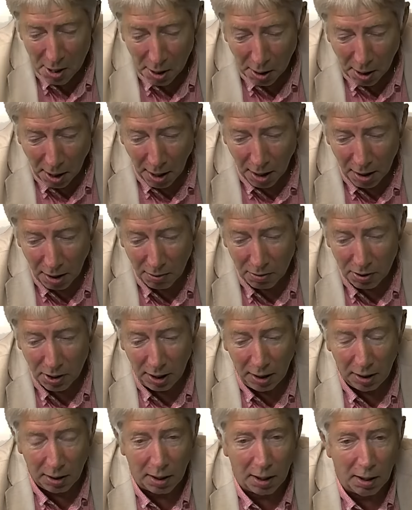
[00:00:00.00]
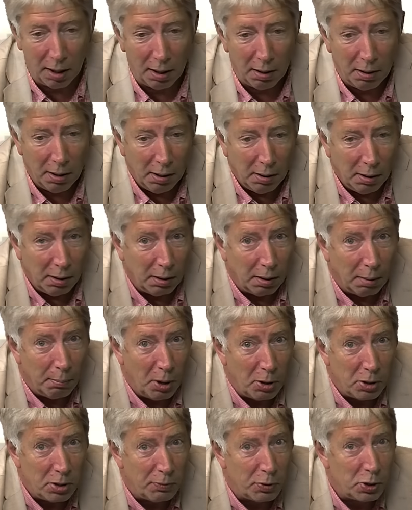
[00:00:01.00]
I don't think
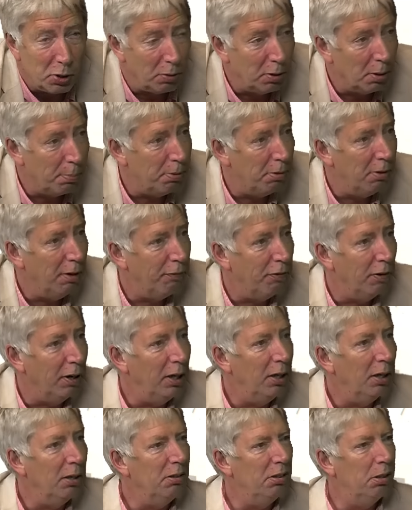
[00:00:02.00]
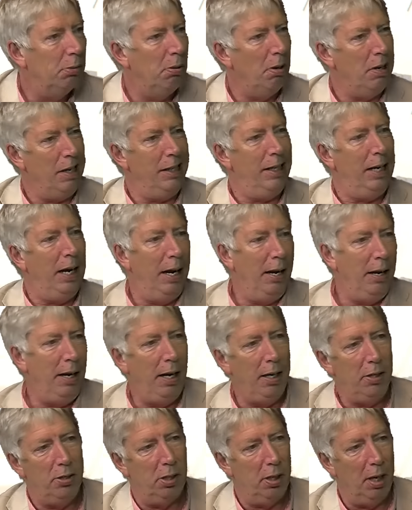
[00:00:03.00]
most of us on the periphery can quite get our
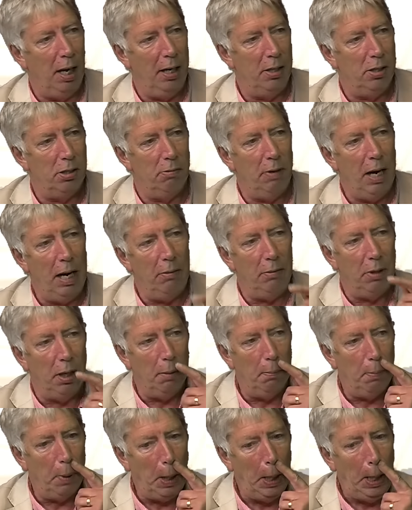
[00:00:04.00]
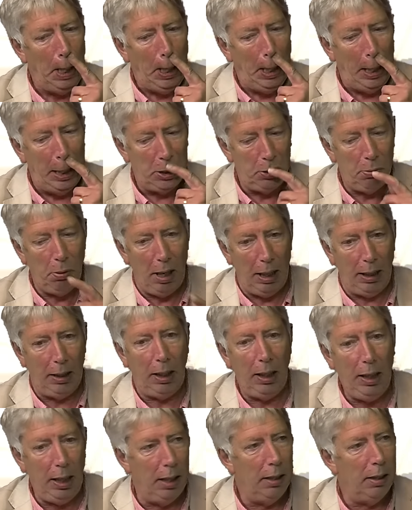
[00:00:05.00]
heads around it. But it's quite
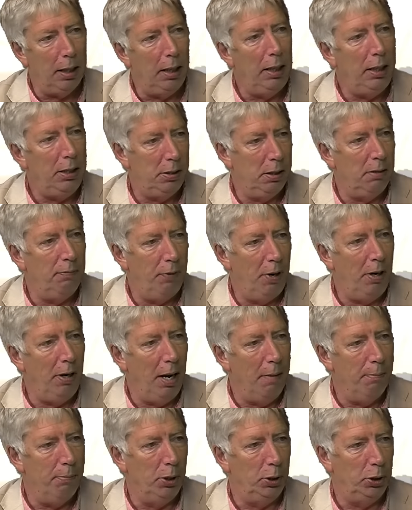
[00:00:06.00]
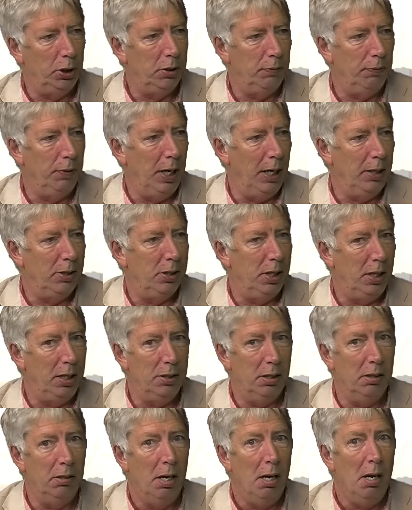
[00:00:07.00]
clear that he's very ambitious for next
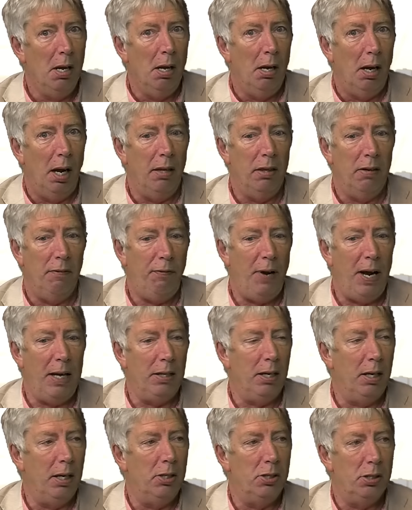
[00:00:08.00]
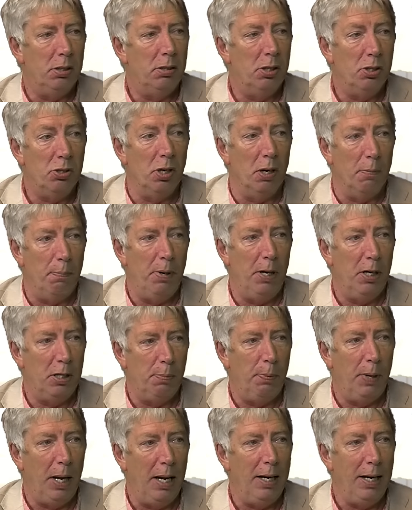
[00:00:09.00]
season, and the fact that there doesn't appear to
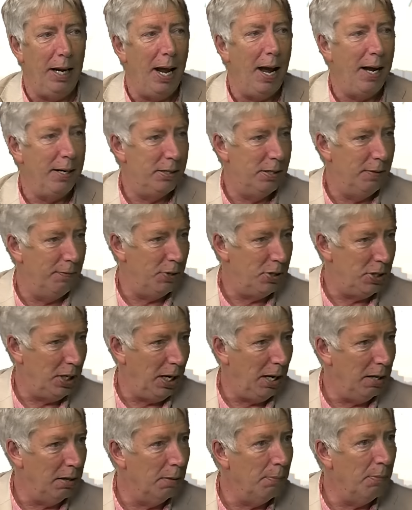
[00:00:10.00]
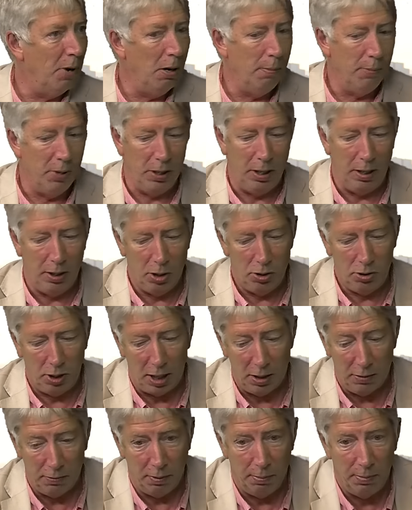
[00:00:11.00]
be any activity at the moment in the
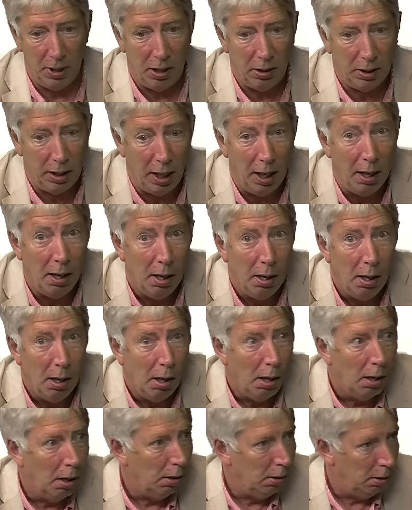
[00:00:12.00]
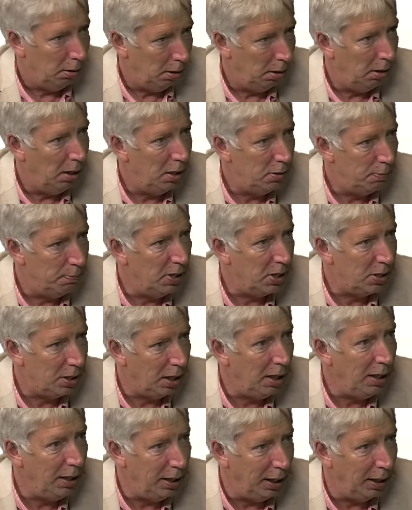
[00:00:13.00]
transfer market is
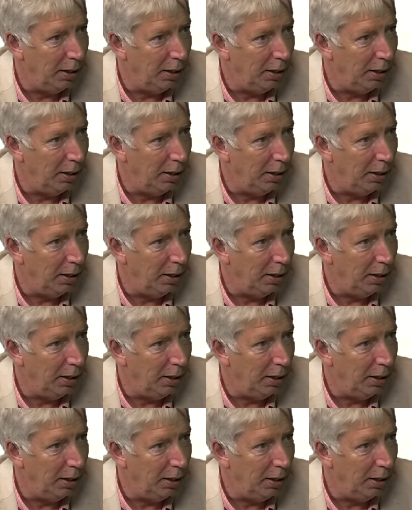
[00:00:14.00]
misleading.